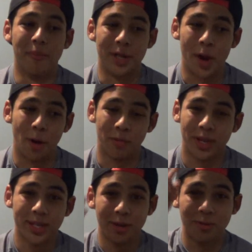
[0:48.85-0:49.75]
you know,
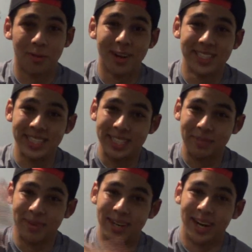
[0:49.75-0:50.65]
thank you for
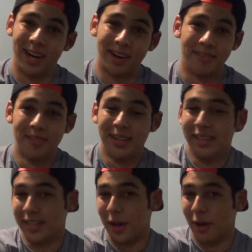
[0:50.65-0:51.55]
watching, but
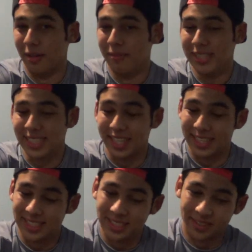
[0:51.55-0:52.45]
you know, let me just get
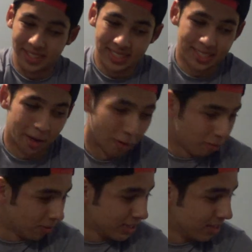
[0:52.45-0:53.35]
into it. So
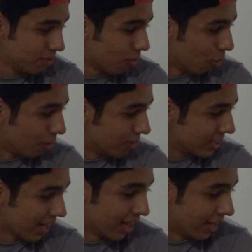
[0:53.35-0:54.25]
first and
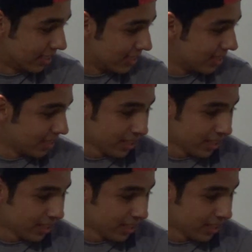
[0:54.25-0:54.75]
foremost, guys,